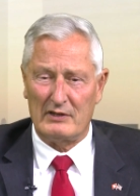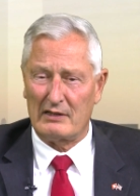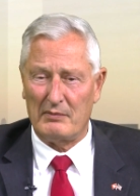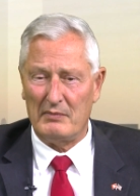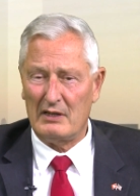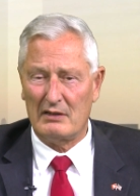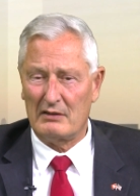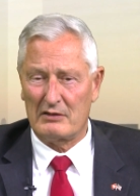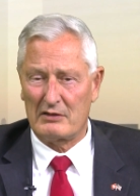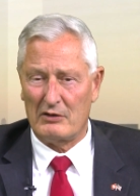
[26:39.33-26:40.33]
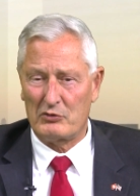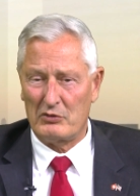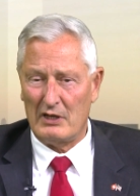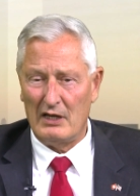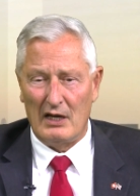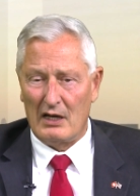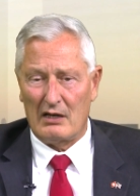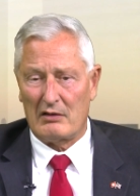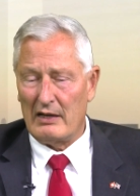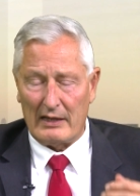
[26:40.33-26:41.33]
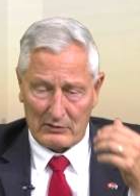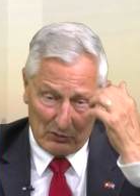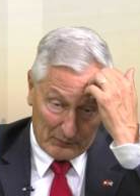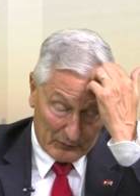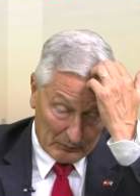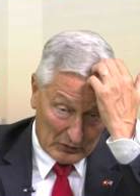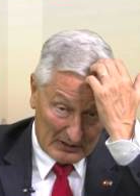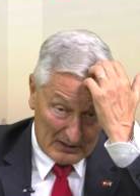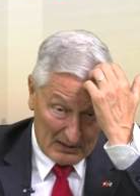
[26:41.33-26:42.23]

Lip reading: that are making this country from the